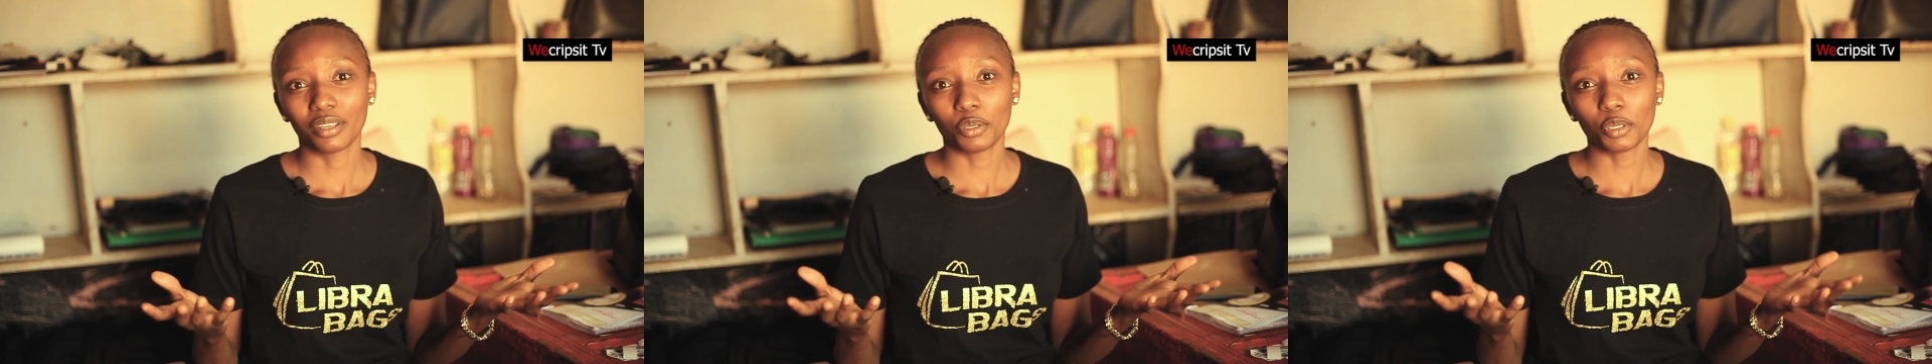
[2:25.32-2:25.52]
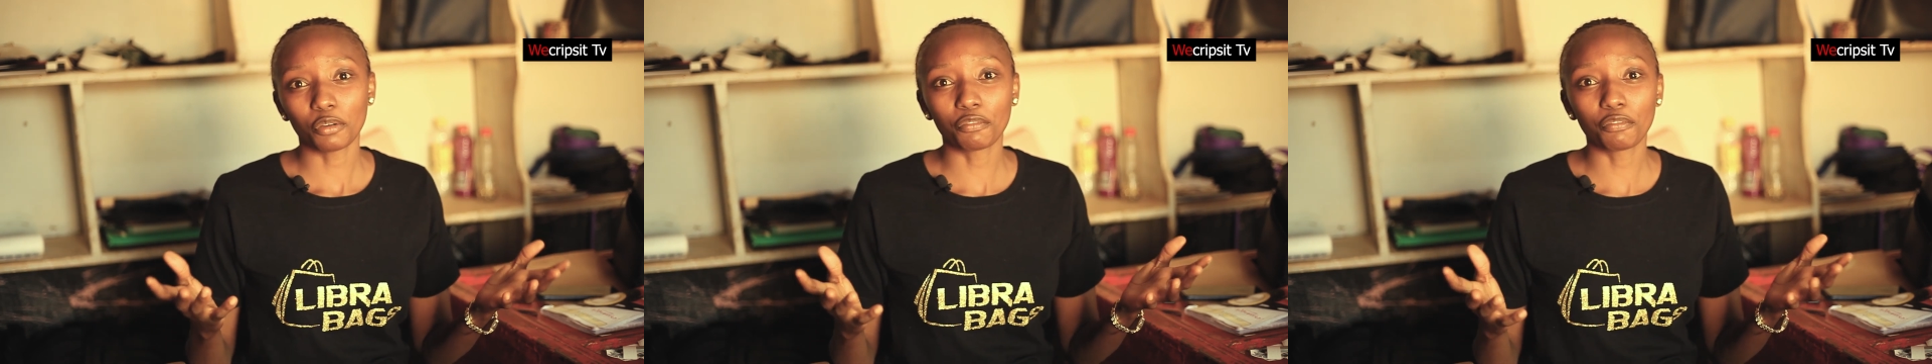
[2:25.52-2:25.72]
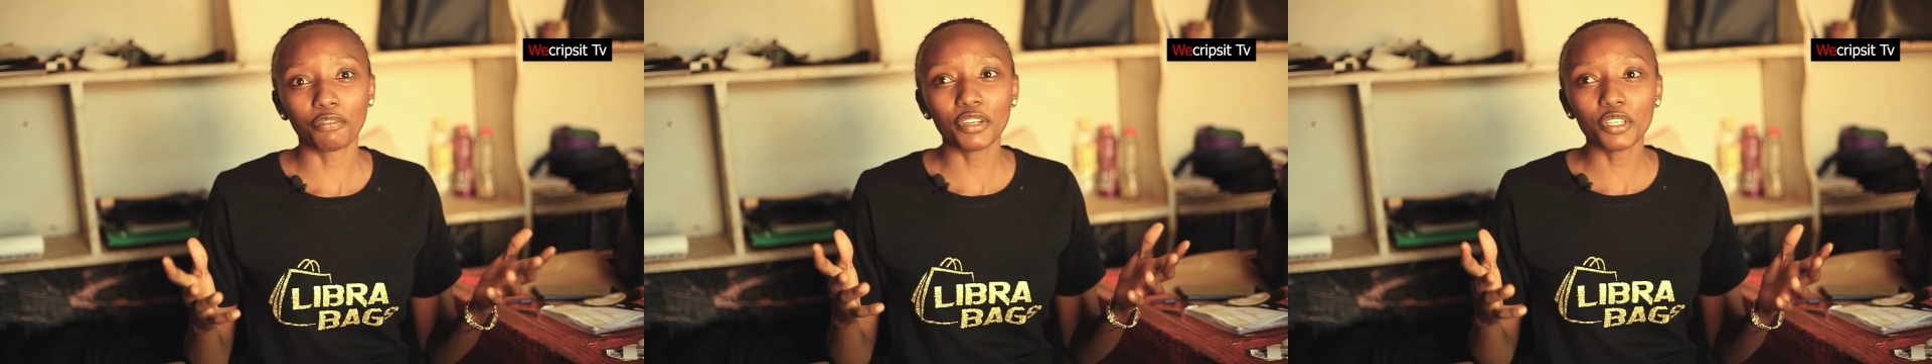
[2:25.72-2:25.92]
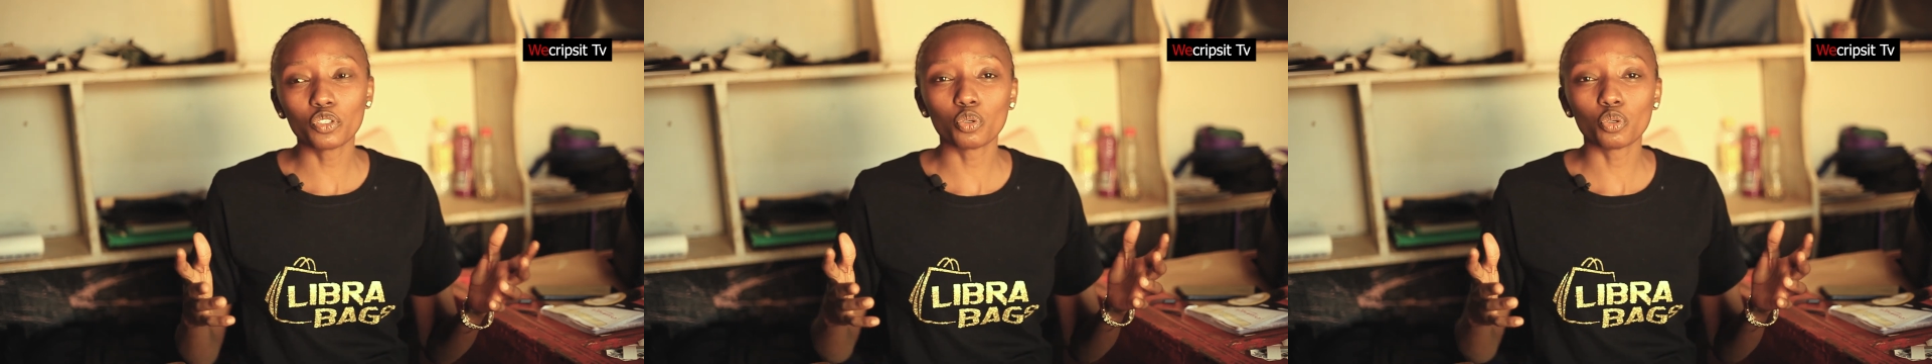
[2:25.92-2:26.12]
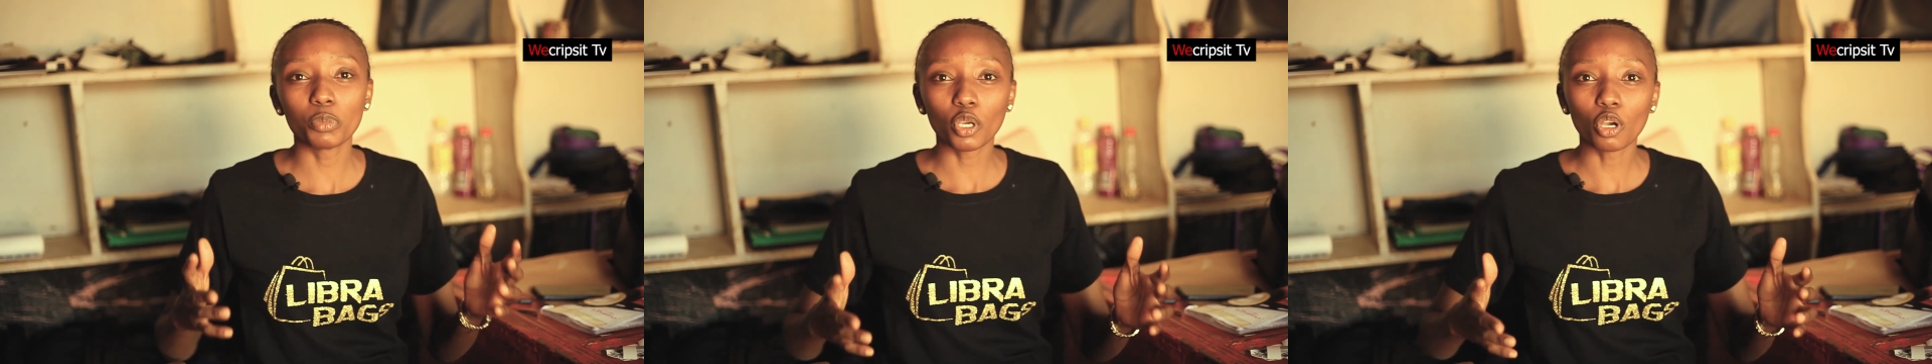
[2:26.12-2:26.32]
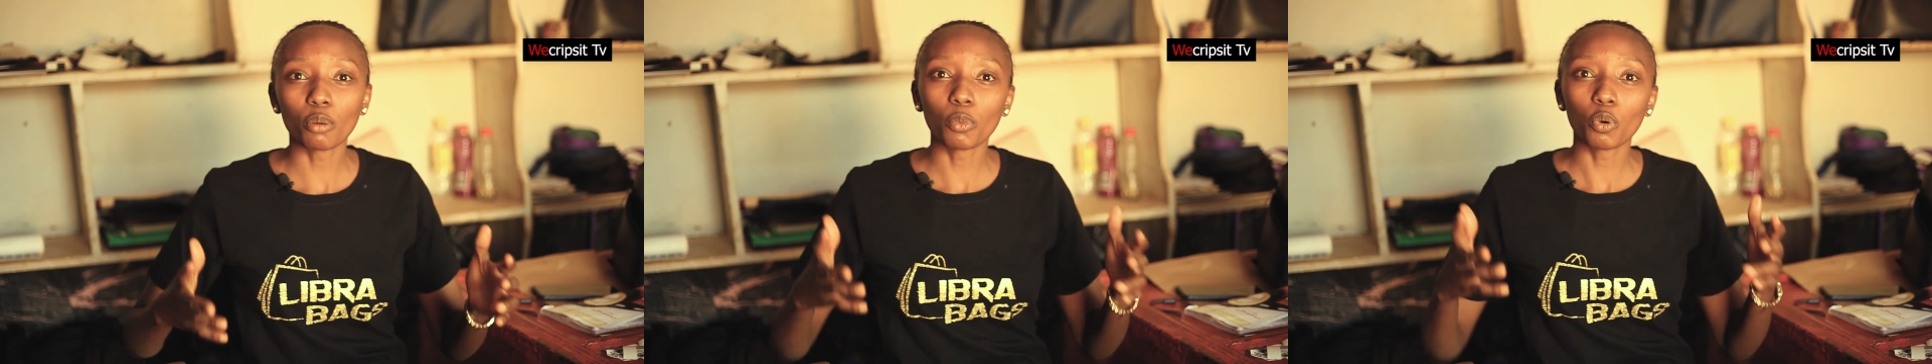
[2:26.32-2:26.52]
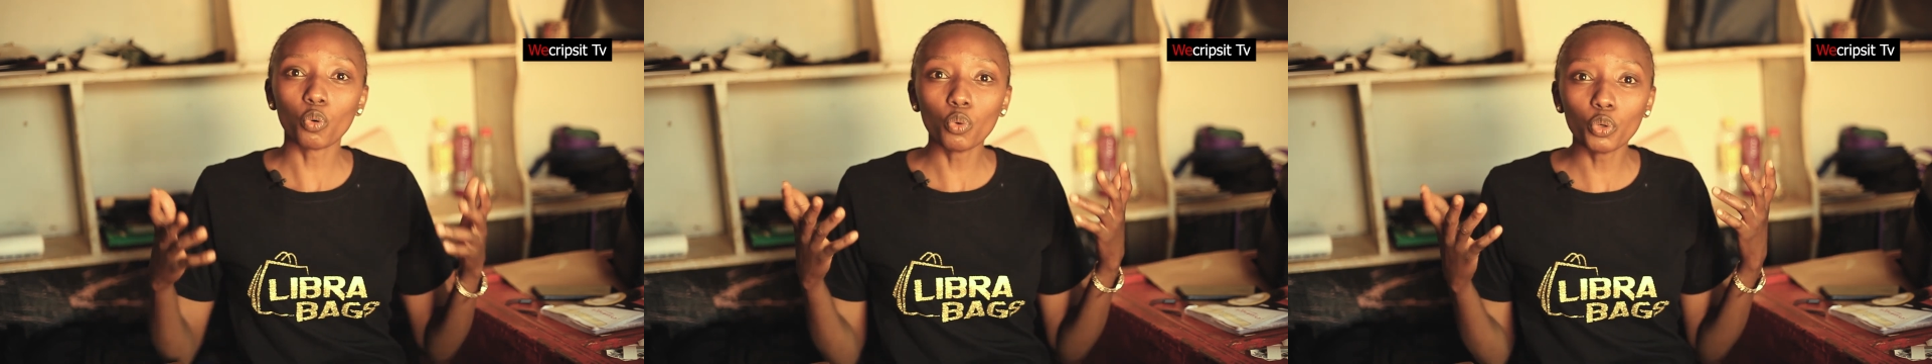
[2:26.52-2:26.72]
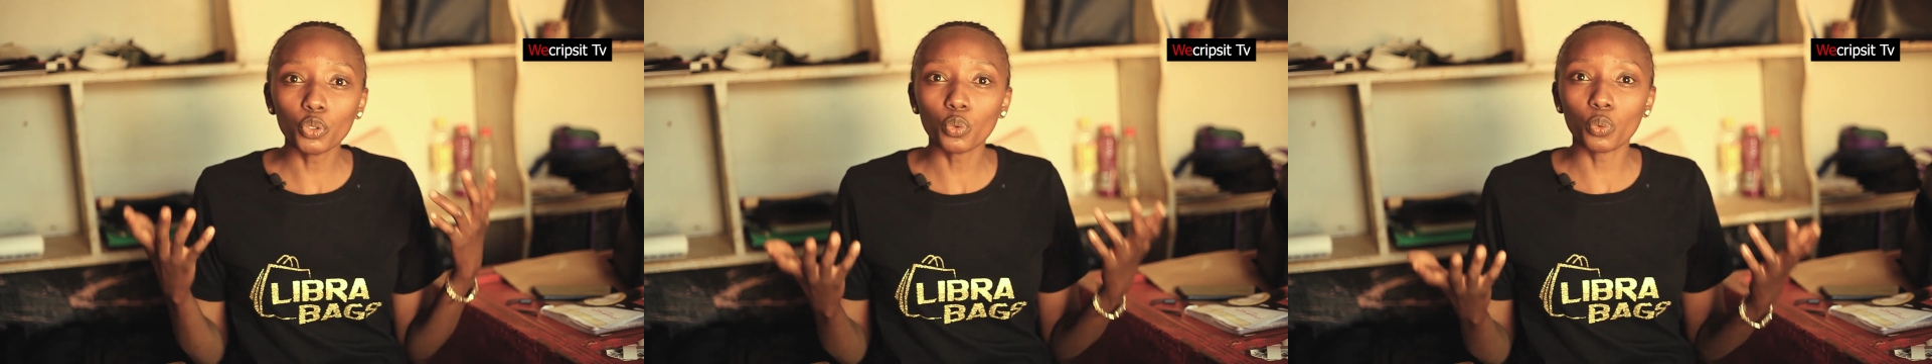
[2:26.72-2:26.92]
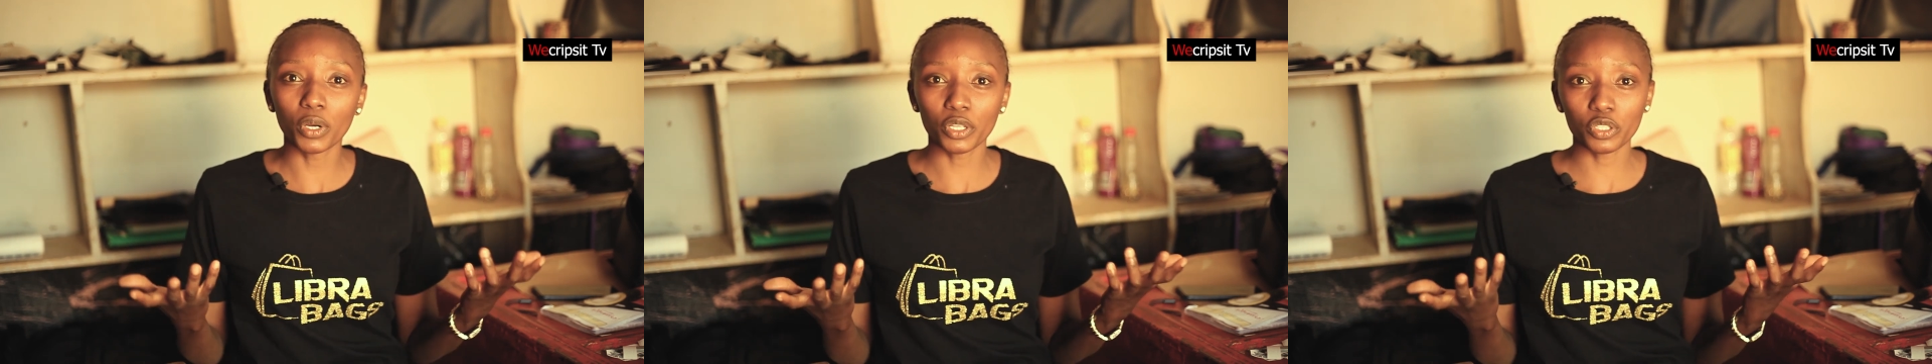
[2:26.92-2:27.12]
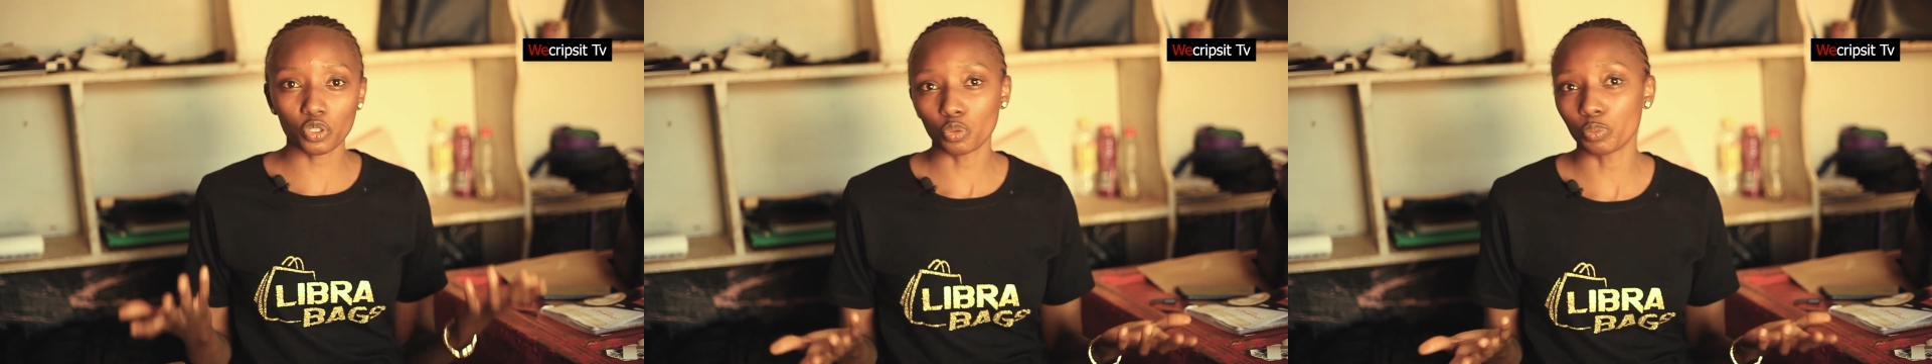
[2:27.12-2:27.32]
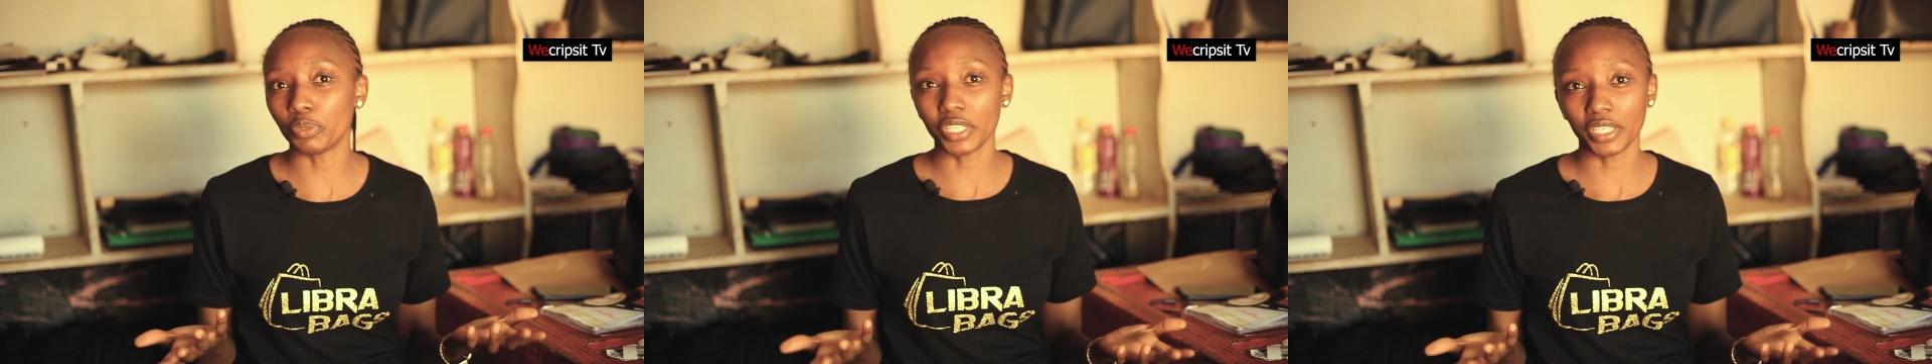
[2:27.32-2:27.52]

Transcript: You're free to become who you want to be.